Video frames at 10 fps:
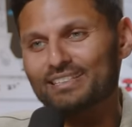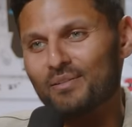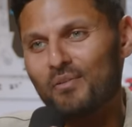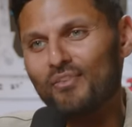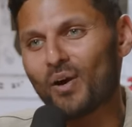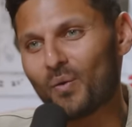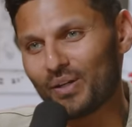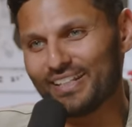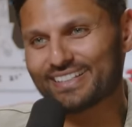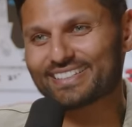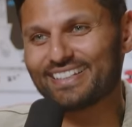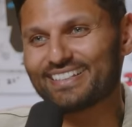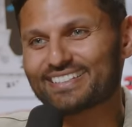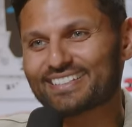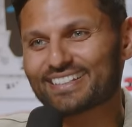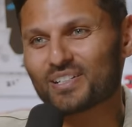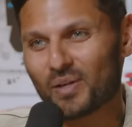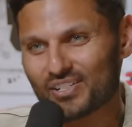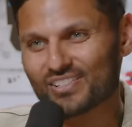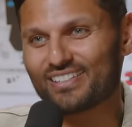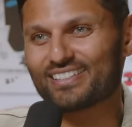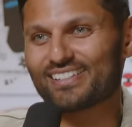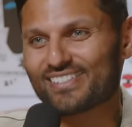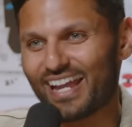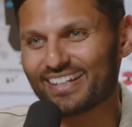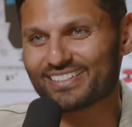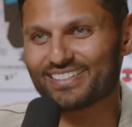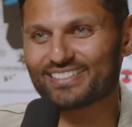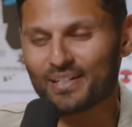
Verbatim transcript: some of our audience's questions and challenges.